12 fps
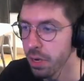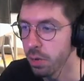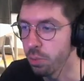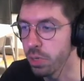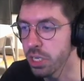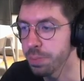
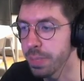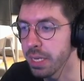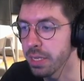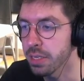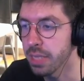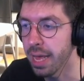which
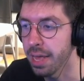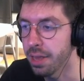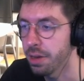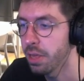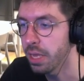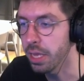means that
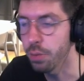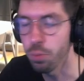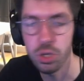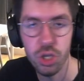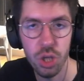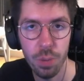it will
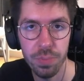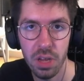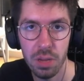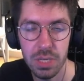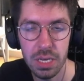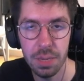
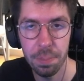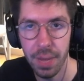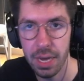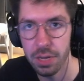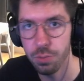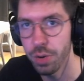sometimes
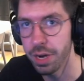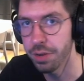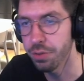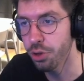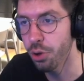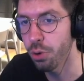impact where the
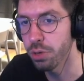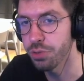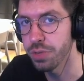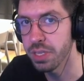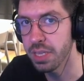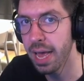cursor
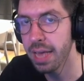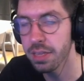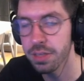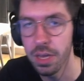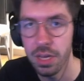is at,